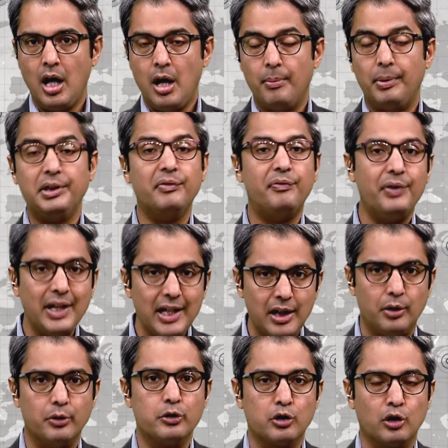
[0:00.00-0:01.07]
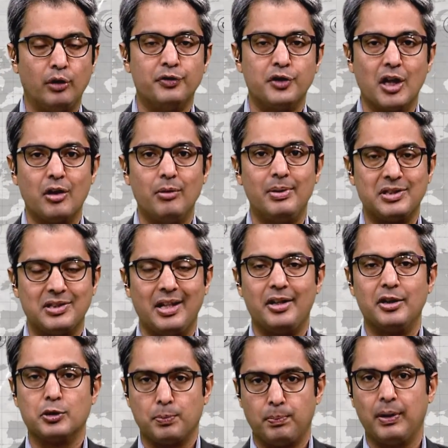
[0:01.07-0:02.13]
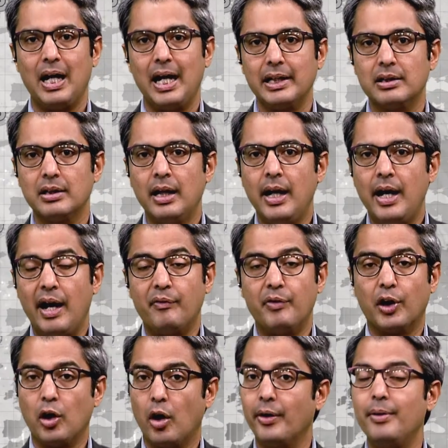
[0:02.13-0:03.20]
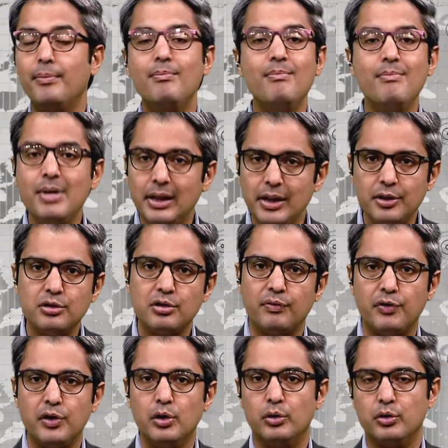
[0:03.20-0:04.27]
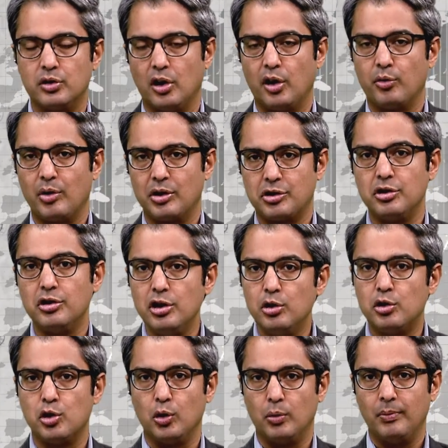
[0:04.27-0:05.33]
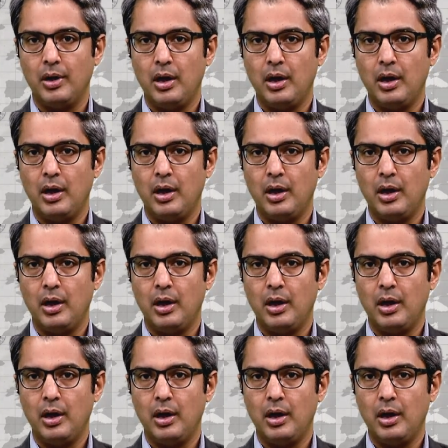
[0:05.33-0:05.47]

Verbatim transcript: But the videos of General Beseda's plight have recorded millions of views on Russian YouTube.